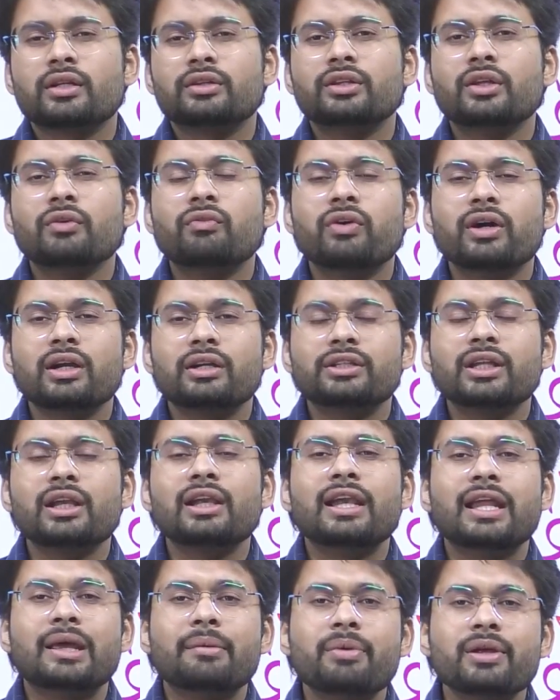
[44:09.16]
The
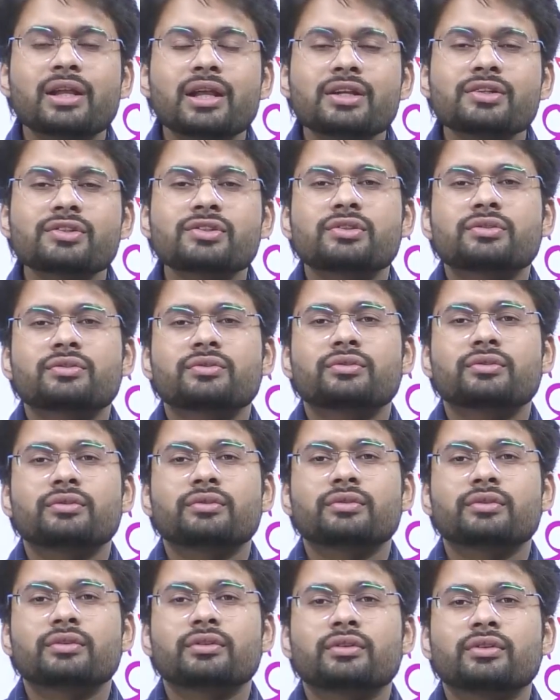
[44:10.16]
laborers
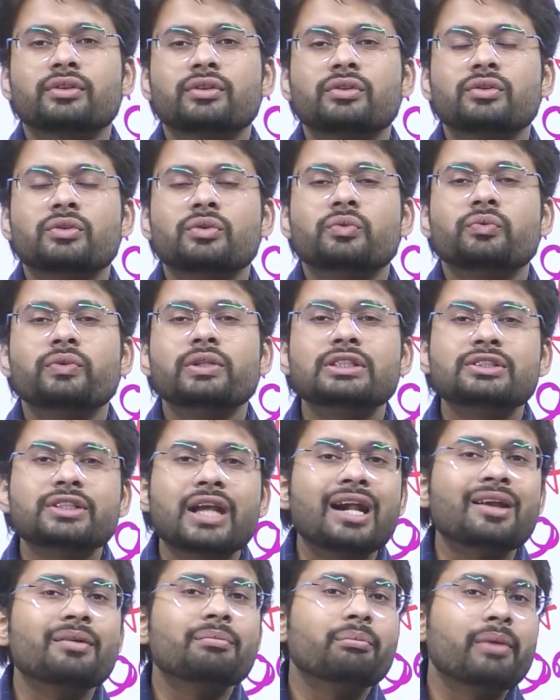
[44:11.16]
will
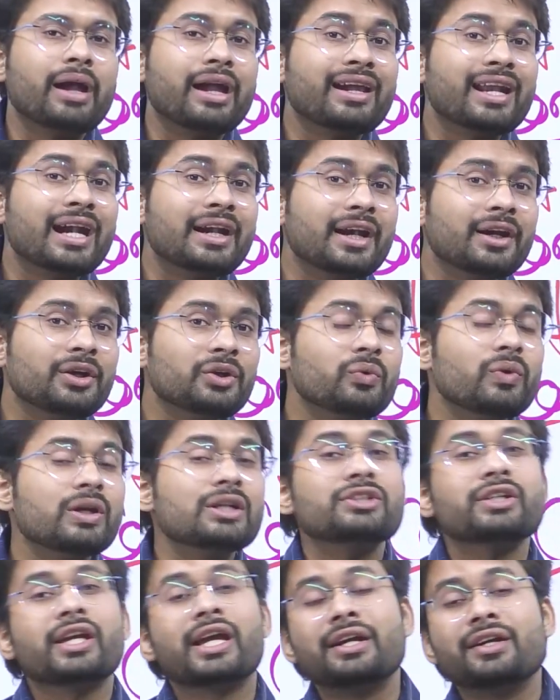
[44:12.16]
start migrating
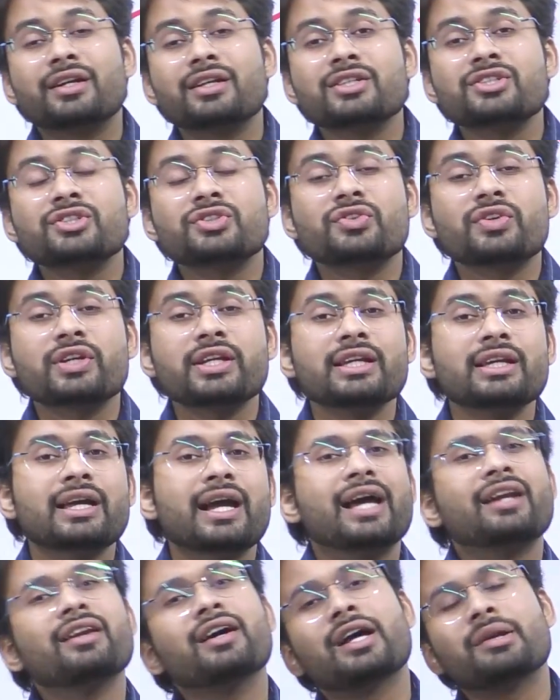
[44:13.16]
towards industry
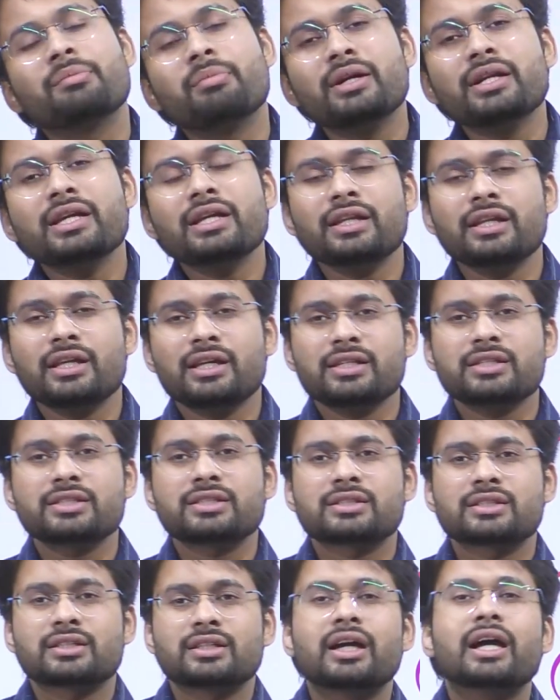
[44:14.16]
and urban
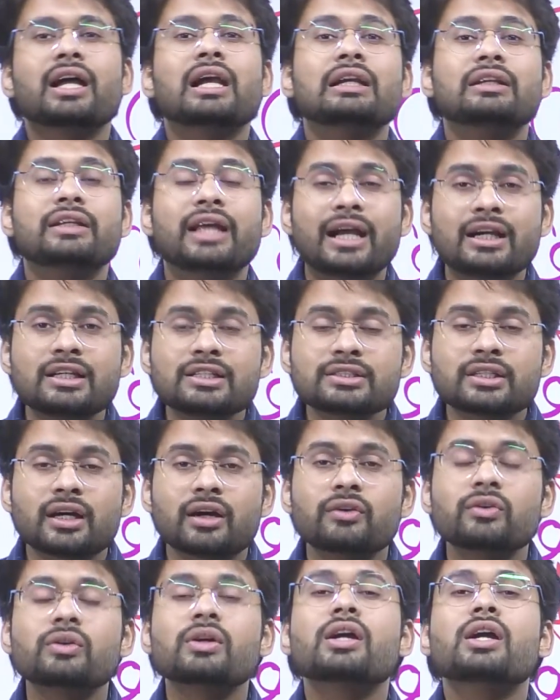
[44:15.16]
areas, and that's
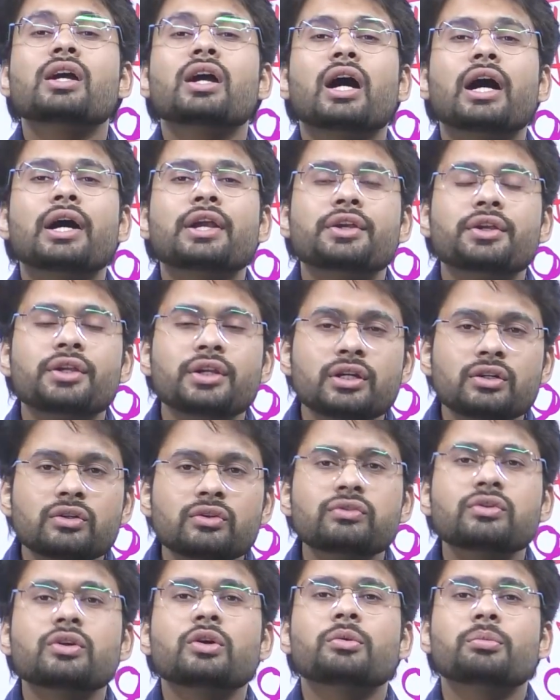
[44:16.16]
how a
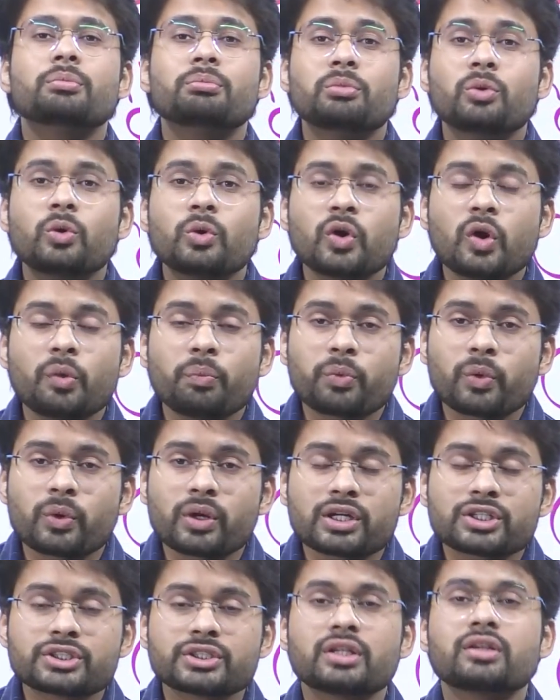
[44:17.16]
new mode of
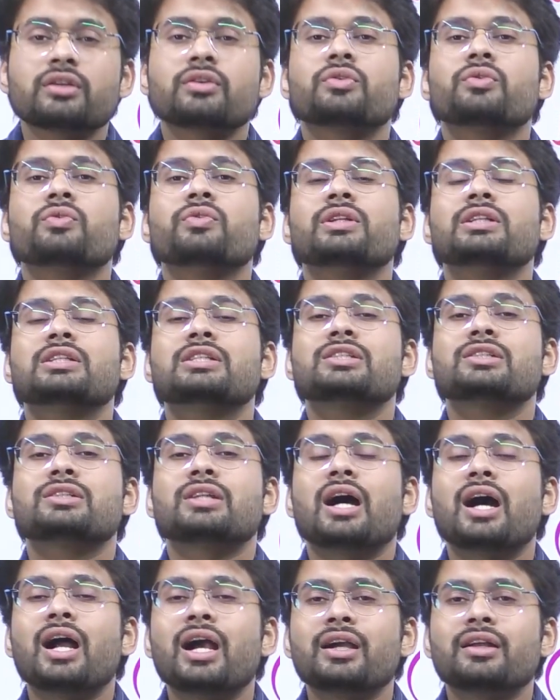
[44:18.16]
production will
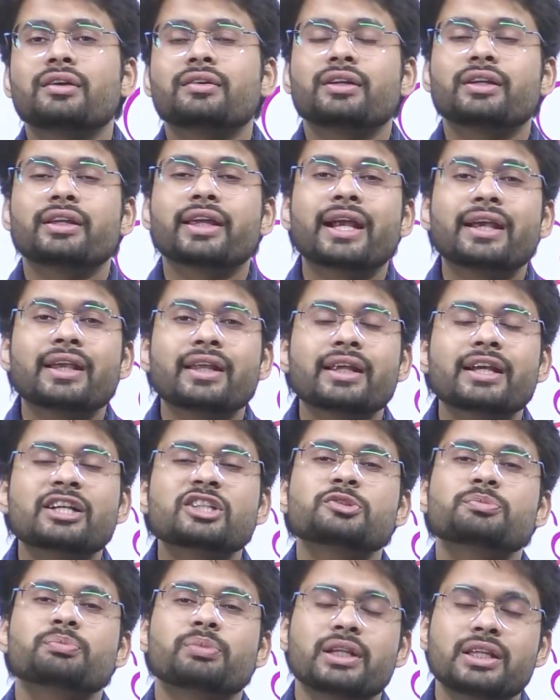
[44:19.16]
start getting
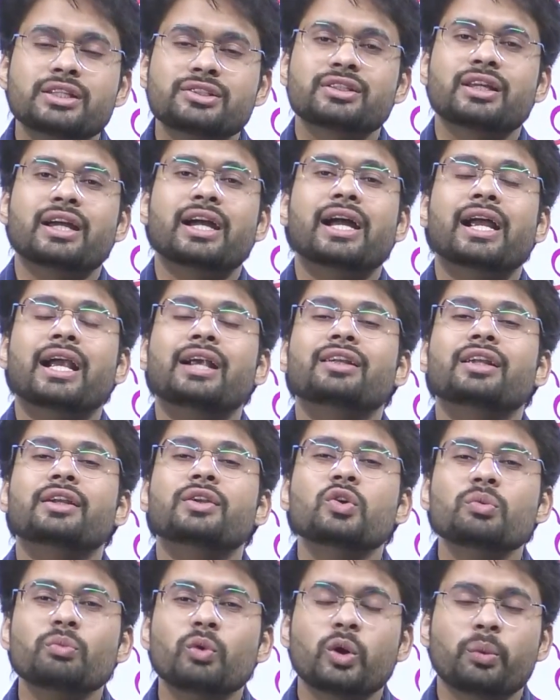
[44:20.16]
its place, and the
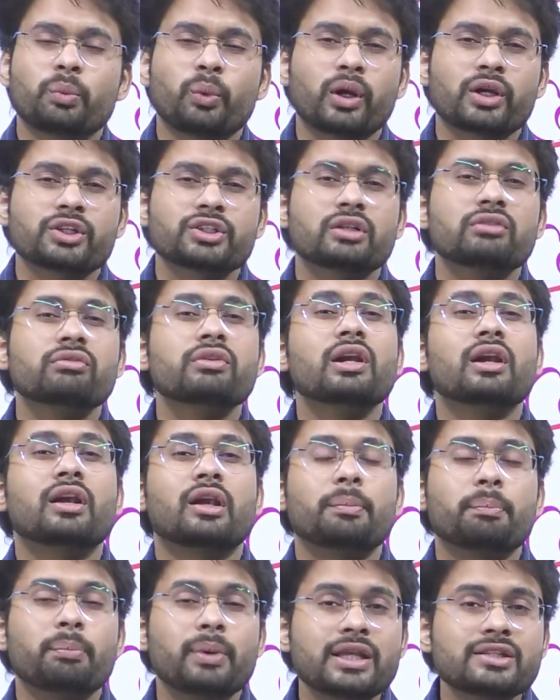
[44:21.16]
new mode of production will
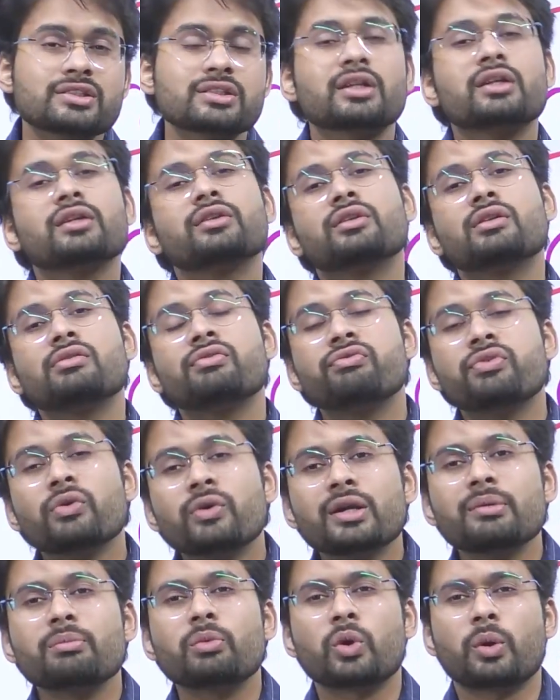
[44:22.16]
replace the
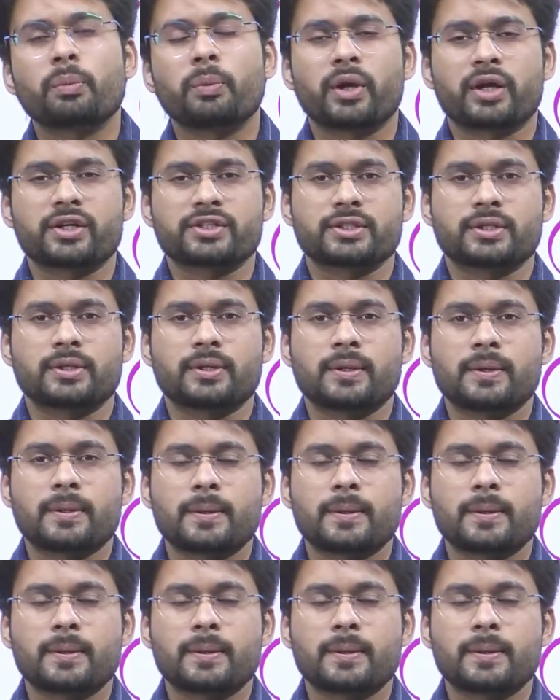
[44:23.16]
feudal mode of production.